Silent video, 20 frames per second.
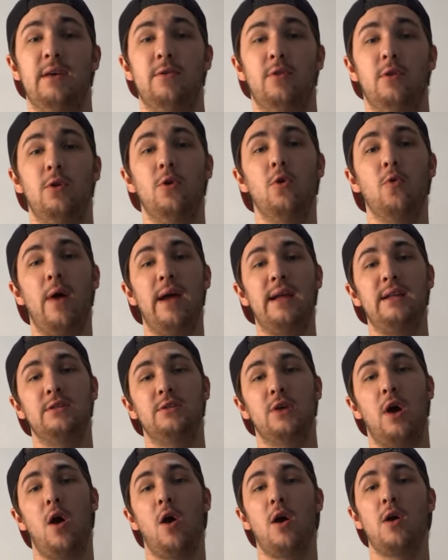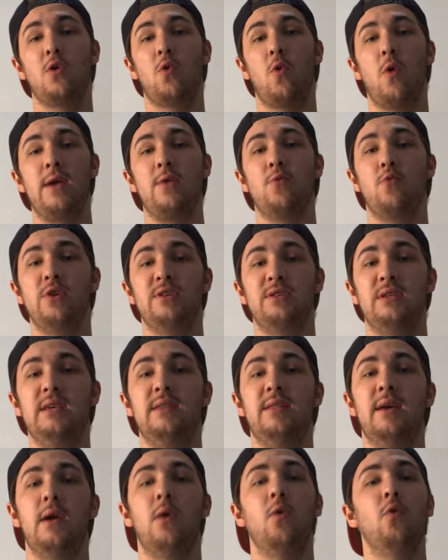the low wines aren't quite whiskey,
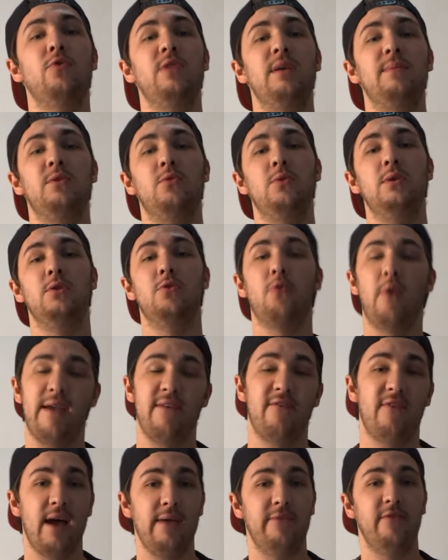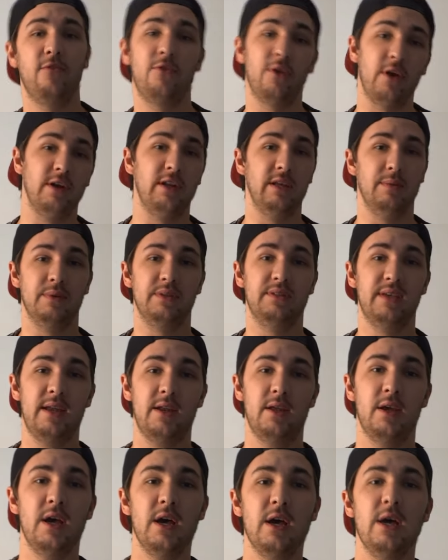they're only between 25 and 30%.
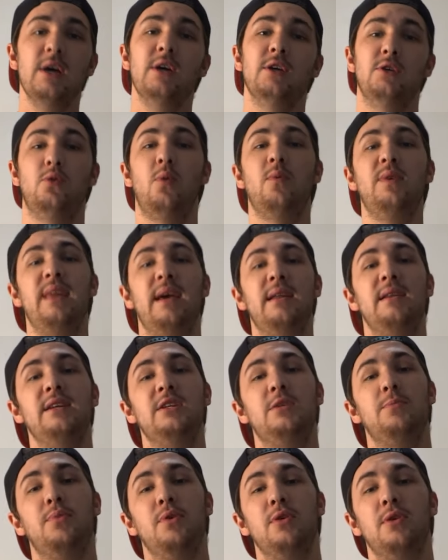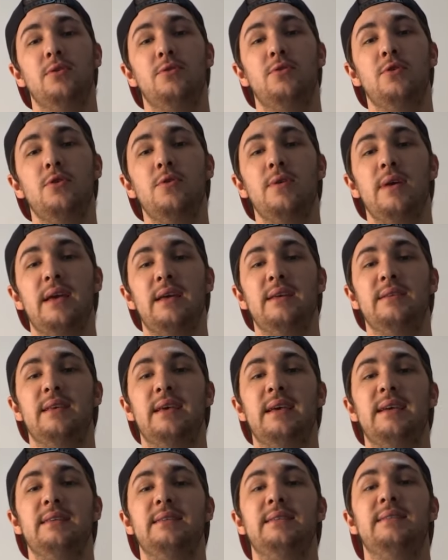So what we then need to put it through is
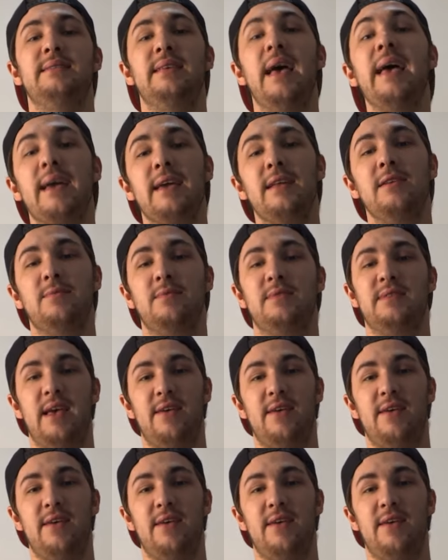a second set of